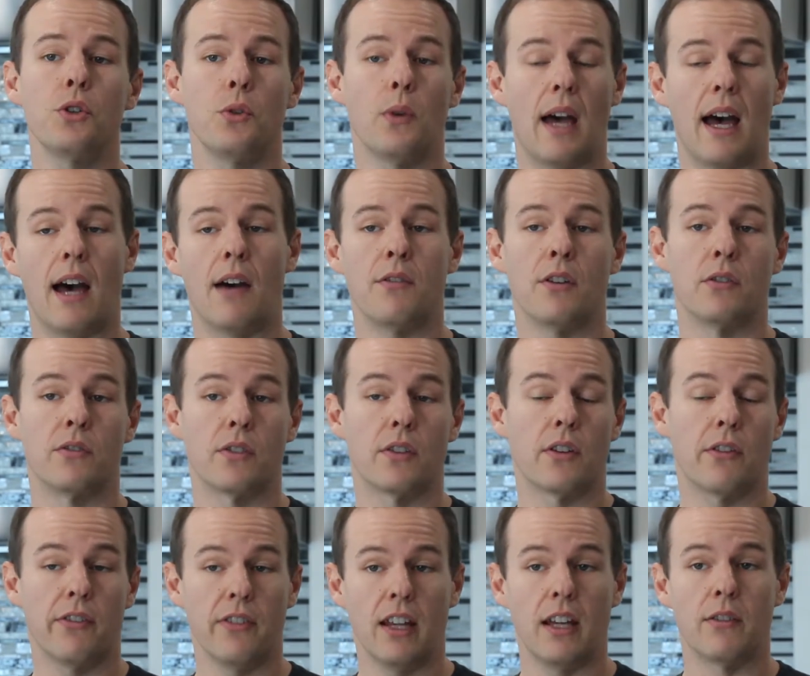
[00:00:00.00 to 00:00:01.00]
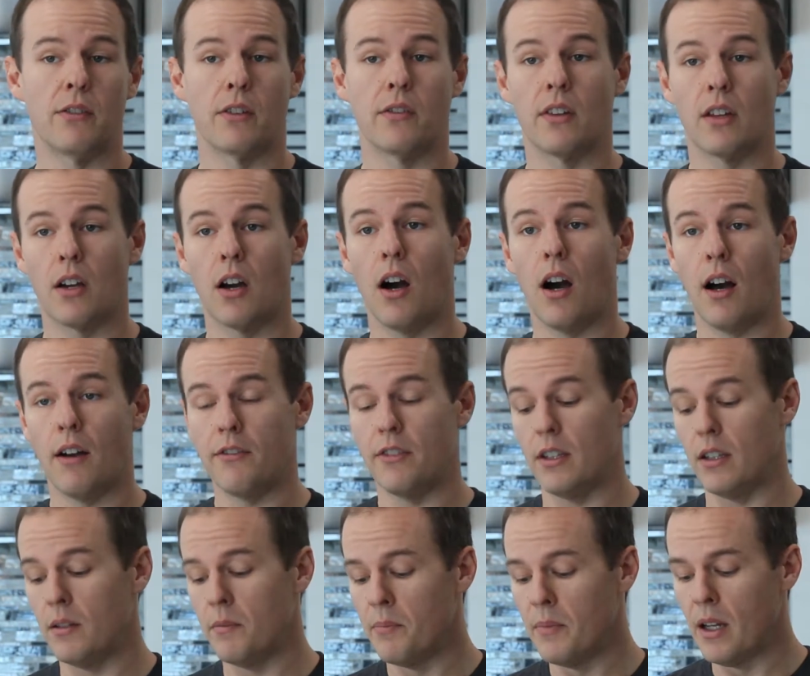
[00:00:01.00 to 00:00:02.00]
you have over the flavor of the
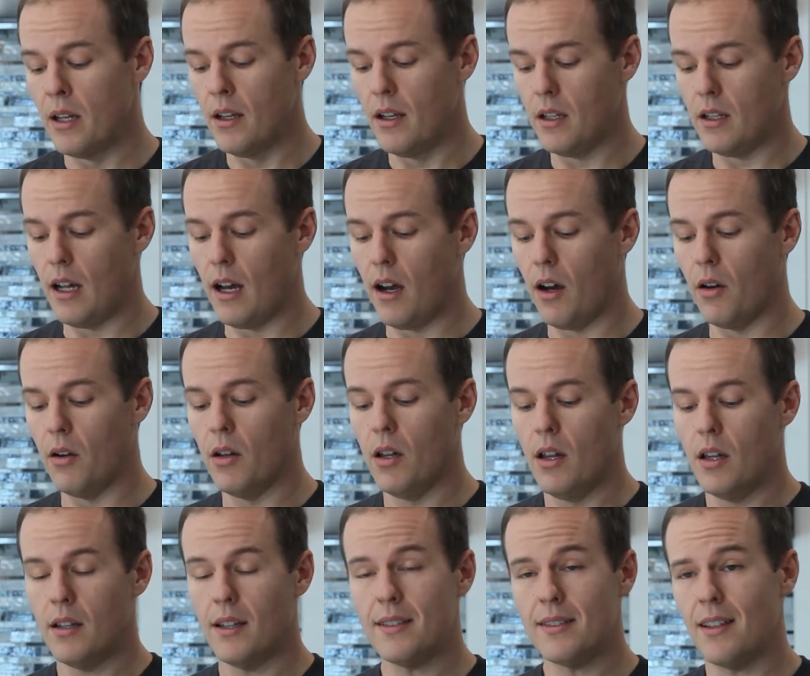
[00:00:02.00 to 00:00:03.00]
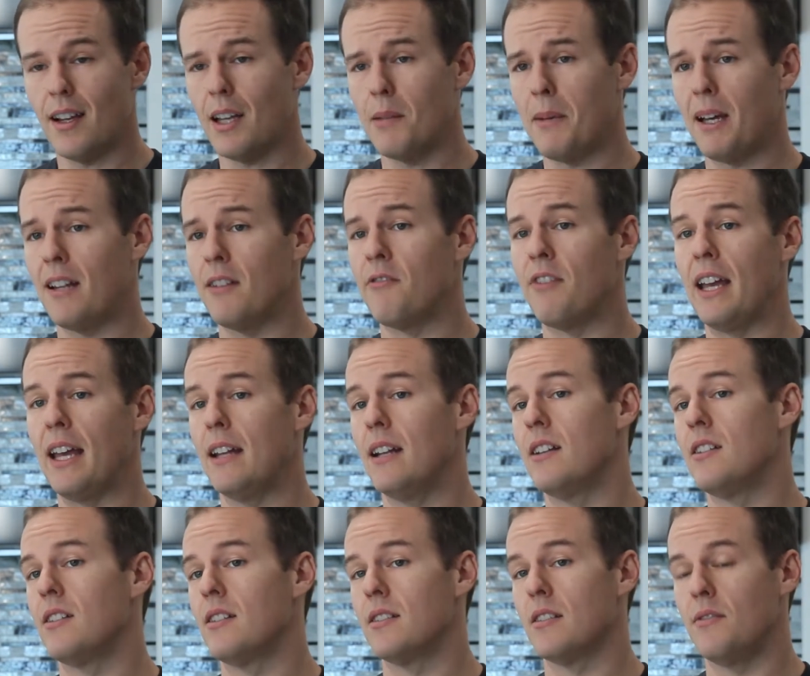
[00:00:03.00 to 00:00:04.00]
coffee. Now, let's talk about
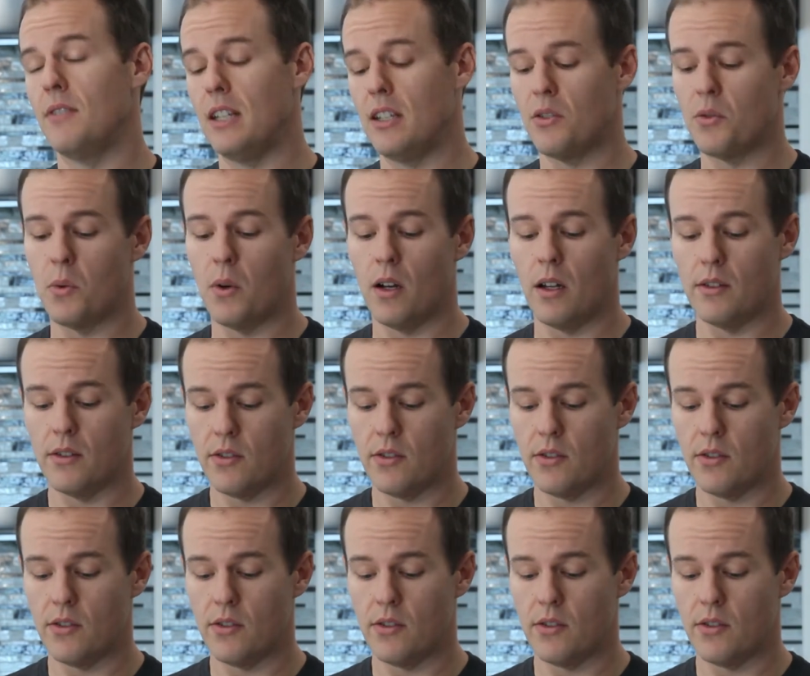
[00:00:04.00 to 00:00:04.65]
advantages of each one.